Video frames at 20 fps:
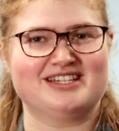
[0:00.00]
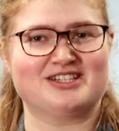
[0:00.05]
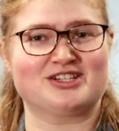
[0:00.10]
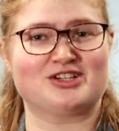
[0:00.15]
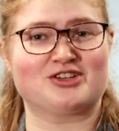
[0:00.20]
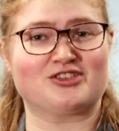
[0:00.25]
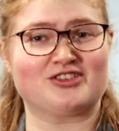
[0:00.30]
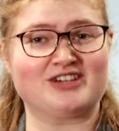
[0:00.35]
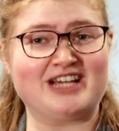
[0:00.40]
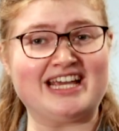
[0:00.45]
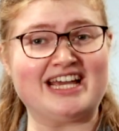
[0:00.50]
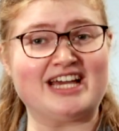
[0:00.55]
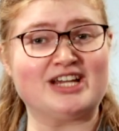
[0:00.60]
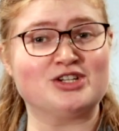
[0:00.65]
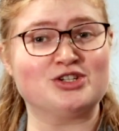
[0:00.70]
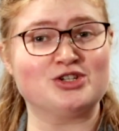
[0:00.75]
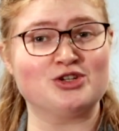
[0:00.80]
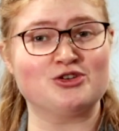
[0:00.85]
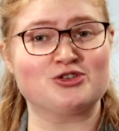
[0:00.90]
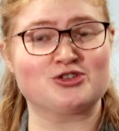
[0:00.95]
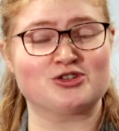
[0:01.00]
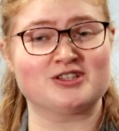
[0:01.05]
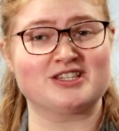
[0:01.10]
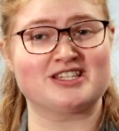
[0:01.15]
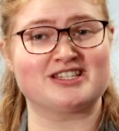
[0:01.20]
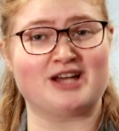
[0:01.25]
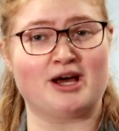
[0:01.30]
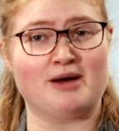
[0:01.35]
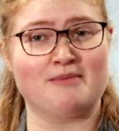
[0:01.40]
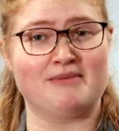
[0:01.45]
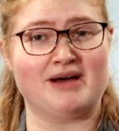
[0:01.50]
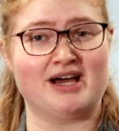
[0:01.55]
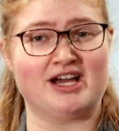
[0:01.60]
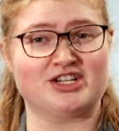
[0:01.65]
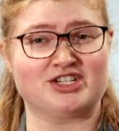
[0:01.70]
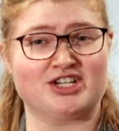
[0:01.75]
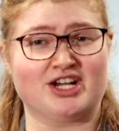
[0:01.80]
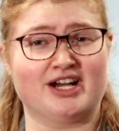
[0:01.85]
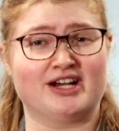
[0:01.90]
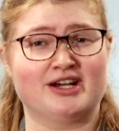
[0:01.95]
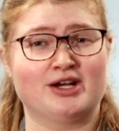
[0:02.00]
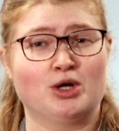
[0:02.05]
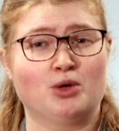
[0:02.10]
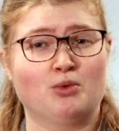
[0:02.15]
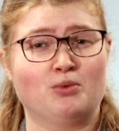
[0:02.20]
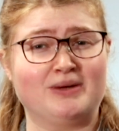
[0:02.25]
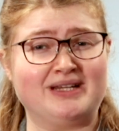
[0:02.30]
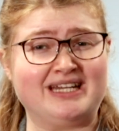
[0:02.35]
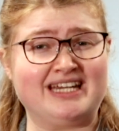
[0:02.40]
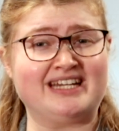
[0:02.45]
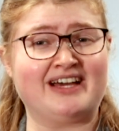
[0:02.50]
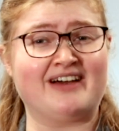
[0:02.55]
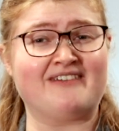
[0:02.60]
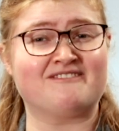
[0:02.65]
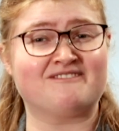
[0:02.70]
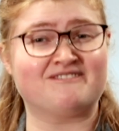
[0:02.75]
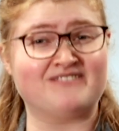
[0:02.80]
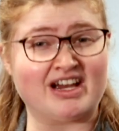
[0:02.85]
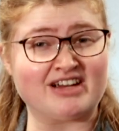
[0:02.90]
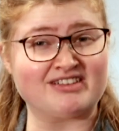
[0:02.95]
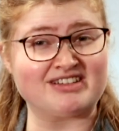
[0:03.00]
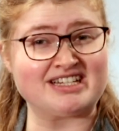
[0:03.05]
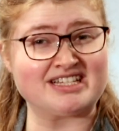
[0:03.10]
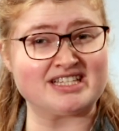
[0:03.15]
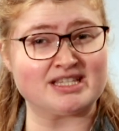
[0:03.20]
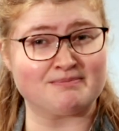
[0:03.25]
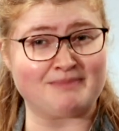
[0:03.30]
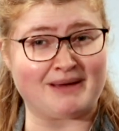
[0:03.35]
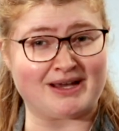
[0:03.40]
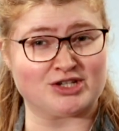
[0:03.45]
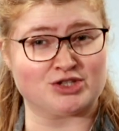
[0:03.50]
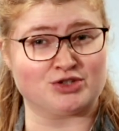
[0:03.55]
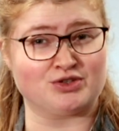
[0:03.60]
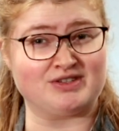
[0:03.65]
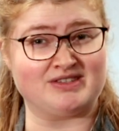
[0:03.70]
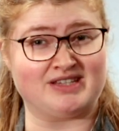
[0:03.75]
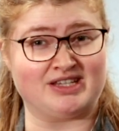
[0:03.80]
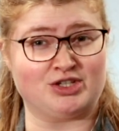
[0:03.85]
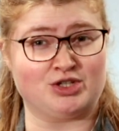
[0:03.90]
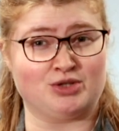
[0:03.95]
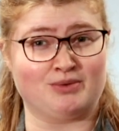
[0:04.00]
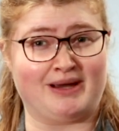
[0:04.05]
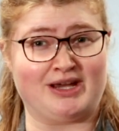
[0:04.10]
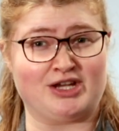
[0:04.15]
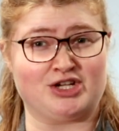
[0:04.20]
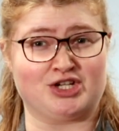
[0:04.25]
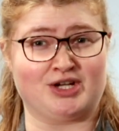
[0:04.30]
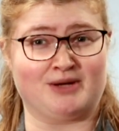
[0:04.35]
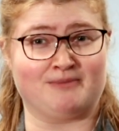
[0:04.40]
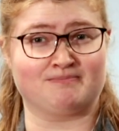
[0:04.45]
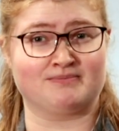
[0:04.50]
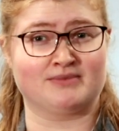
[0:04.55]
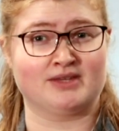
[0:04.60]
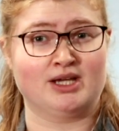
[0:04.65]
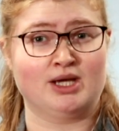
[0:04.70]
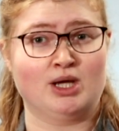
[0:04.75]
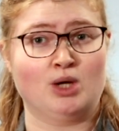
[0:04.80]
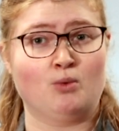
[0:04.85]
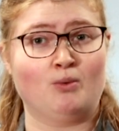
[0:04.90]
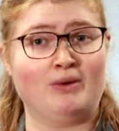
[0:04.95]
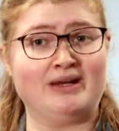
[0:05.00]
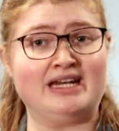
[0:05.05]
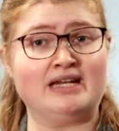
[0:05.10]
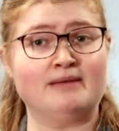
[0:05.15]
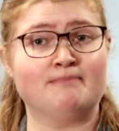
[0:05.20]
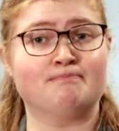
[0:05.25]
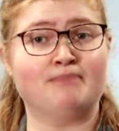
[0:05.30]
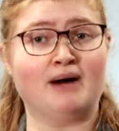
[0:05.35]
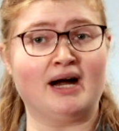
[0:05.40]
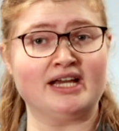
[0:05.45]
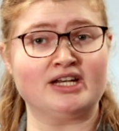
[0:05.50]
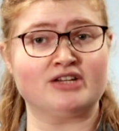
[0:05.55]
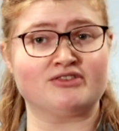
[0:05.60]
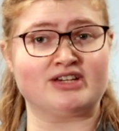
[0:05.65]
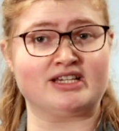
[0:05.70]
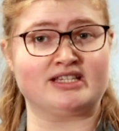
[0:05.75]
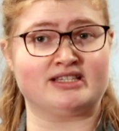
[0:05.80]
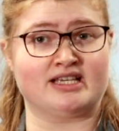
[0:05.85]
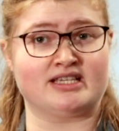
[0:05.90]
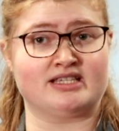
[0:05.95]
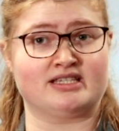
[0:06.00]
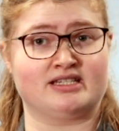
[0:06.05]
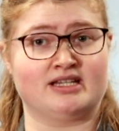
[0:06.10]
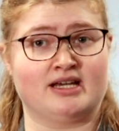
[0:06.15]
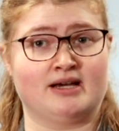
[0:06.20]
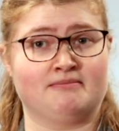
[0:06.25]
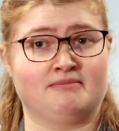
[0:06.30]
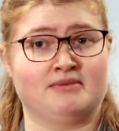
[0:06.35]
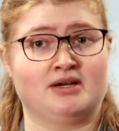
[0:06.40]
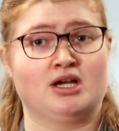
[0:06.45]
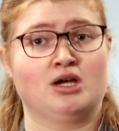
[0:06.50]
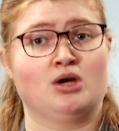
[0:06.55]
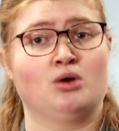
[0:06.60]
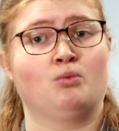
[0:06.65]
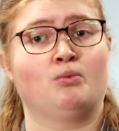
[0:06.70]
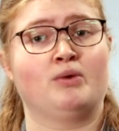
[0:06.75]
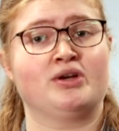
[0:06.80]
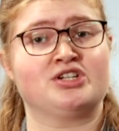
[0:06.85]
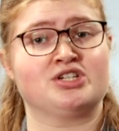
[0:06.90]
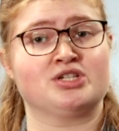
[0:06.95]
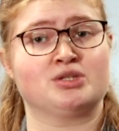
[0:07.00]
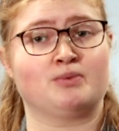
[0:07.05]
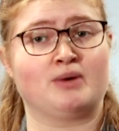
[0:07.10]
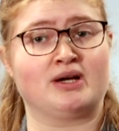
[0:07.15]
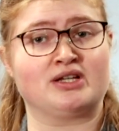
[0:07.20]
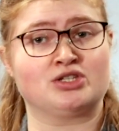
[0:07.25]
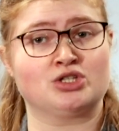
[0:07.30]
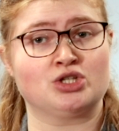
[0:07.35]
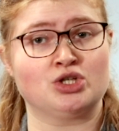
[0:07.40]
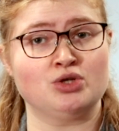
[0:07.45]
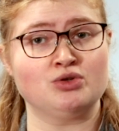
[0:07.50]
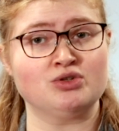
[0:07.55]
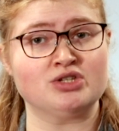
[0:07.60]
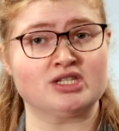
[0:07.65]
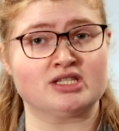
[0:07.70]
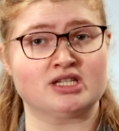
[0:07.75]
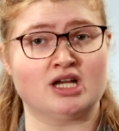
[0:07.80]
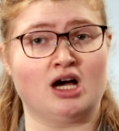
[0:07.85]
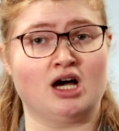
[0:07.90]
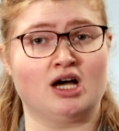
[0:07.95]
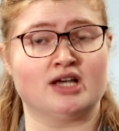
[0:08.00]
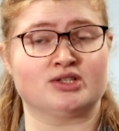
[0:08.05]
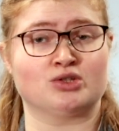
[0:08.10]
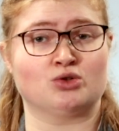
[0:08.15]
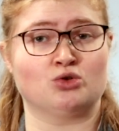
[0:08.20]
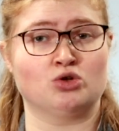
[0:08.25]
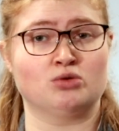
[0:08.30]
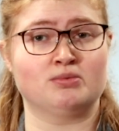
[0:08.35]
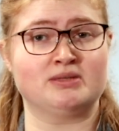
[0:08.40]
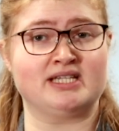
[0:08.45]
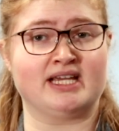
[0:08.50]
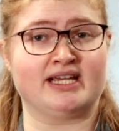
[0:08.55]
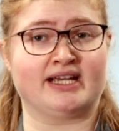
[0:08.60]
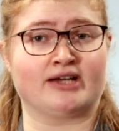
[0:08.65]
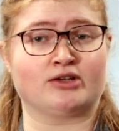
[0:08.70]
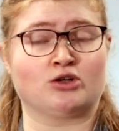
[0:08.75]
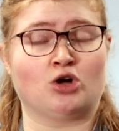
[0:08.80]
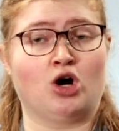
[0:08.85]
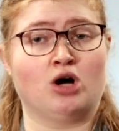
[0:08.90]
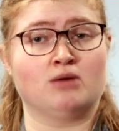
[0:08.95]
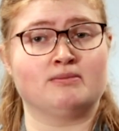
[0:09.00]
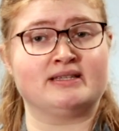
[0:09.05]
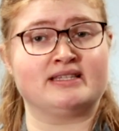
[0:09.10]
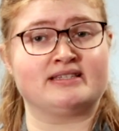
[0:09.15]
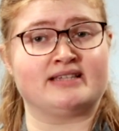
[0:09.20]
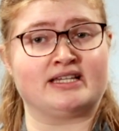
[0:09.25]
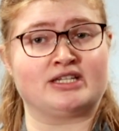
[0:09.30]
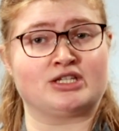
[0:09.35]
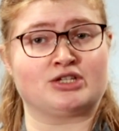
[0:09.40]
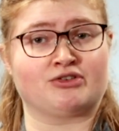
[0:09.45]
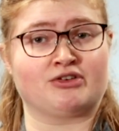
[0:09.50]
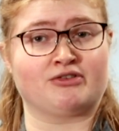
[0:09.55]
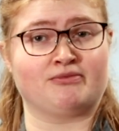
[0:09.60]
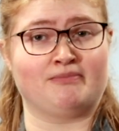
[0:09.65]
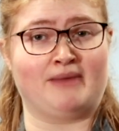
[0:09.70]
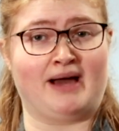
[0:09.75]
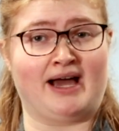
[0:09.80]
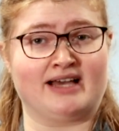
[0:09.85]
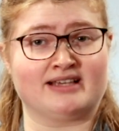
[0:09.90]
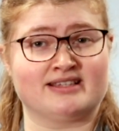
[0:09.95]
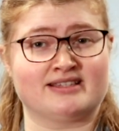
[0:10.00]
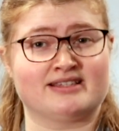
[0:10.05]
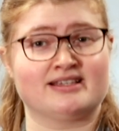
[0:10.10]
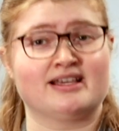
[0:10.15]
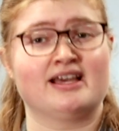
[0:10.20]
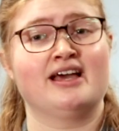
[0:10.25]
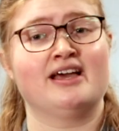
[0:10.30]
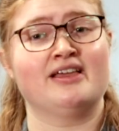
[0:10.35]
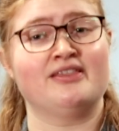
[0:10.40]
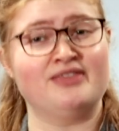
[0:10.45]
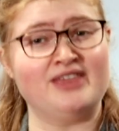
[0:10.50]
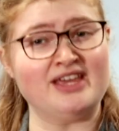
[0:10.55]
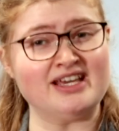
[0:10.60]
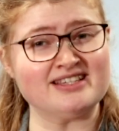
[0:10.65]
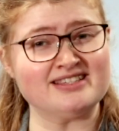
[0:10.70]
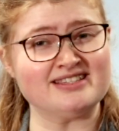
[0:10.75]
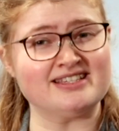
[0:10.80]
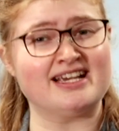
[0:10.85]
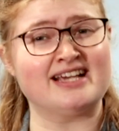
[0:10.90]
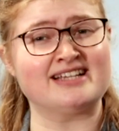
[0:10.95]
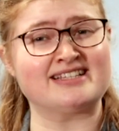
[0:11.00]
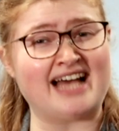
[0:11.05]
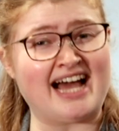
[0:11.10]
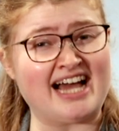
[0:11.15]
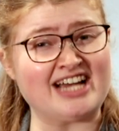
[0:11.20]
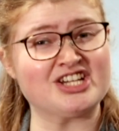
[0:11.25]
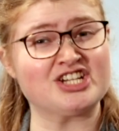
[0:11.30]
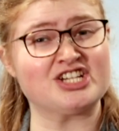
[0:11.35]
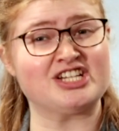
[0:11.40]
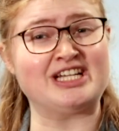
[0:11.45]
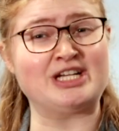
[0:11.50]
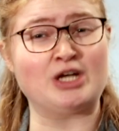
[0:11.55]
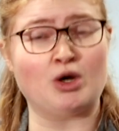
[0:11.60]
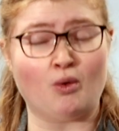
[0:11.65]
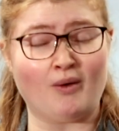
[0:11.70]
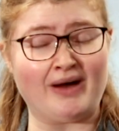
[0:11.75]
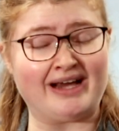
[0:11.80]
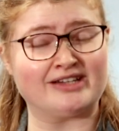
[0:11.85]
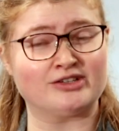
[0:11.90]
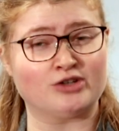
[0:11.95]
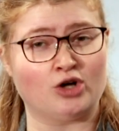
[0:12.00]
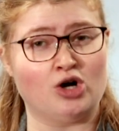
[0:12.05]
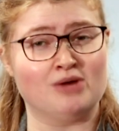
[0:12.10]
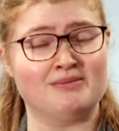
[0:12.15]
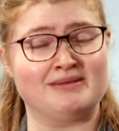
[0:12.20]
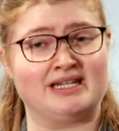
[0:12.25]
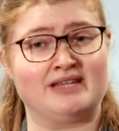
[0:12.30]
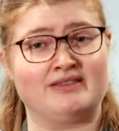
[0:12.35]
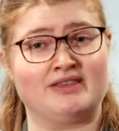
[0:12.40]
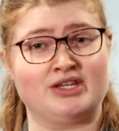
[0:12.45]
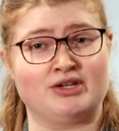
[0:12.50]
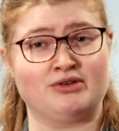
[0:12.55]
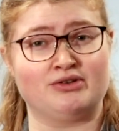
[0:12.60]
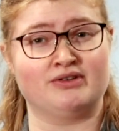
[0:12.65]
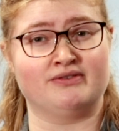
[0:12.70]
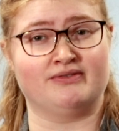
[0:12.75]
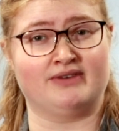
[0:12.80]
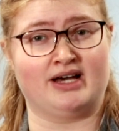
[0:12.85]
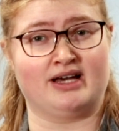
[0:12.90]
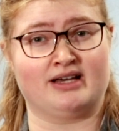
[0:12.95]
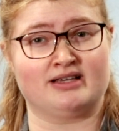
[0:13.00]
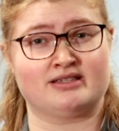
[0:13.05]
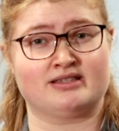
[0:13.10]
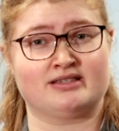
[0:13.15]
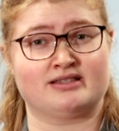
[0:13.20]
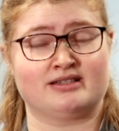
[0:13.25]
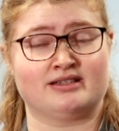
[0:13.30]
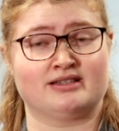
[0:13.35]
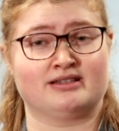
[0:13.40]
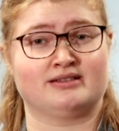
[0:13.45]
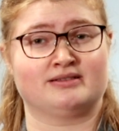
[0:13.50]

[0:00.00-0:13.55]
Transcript: To create a neutron star merger, we need a very special situation. We need a binary system, which is where two stars are orbiting a common center of mass. This is actually quite common in the universe.